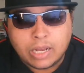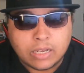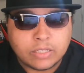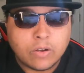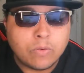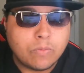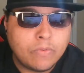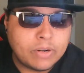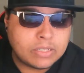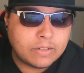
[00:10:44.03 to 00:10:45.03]
So
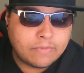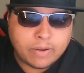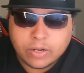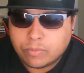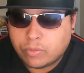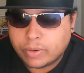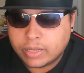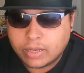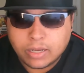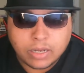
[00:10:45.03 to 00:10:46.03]
moving on to the final
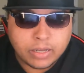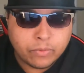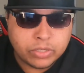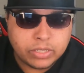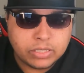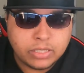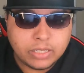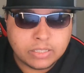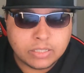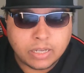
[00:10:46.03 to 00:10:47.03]
point, which is the
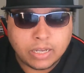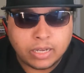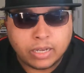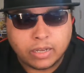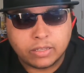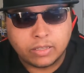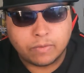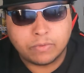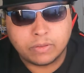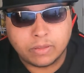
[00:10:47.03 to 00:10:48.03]

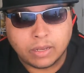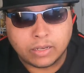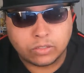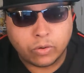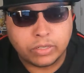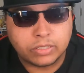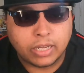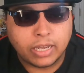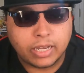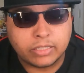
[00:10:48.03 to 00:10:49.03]
storage
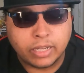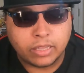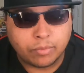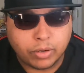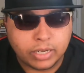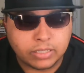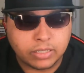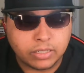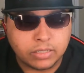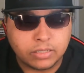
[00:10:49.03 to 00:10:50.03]
size and the
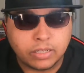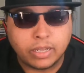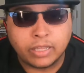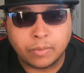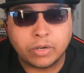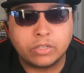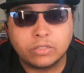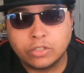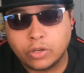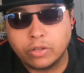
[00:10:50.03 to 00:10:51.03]
prices, and then I'm going to
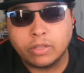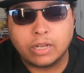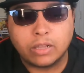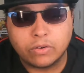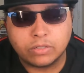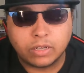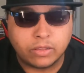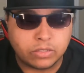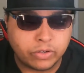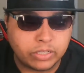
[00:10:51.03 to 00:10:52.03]
show you the colors on
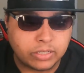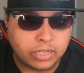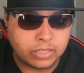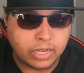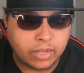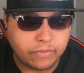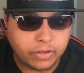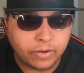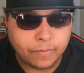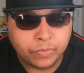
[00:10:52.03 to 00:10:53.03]
the screenshot that I have
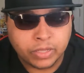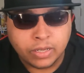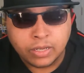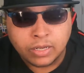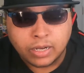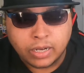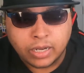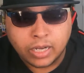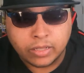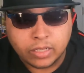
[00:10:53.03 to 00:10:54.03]
here.
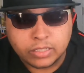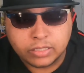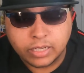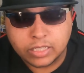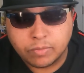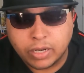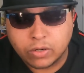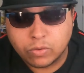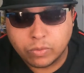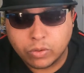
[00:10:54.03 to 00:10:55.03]
The 6
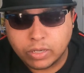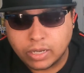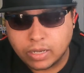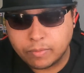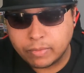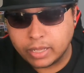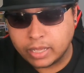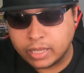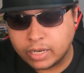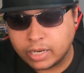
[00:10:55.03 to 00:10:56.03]
model will come
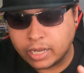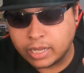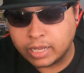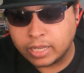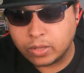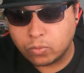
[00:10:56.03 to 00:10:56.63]
in a